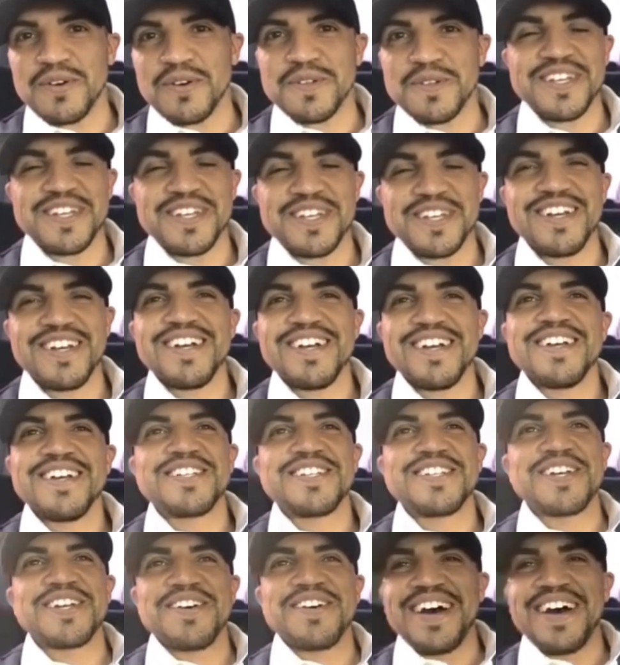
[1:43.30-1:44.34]
Eagles.
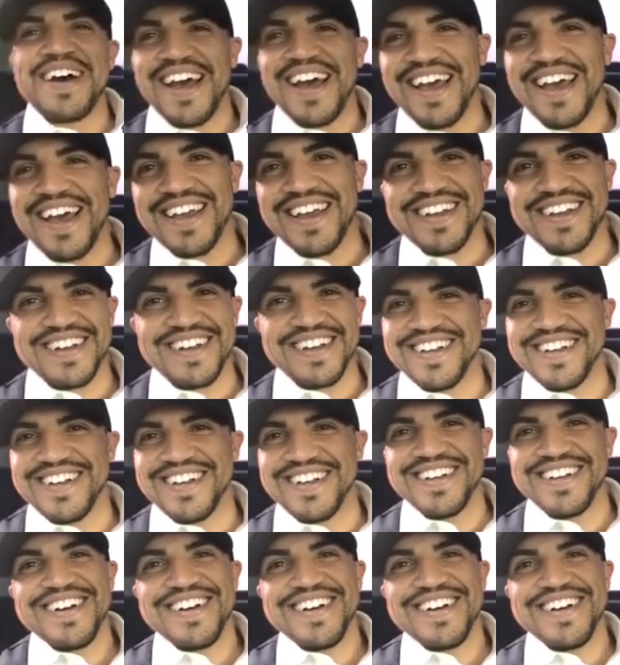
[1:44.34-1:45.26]
So I had a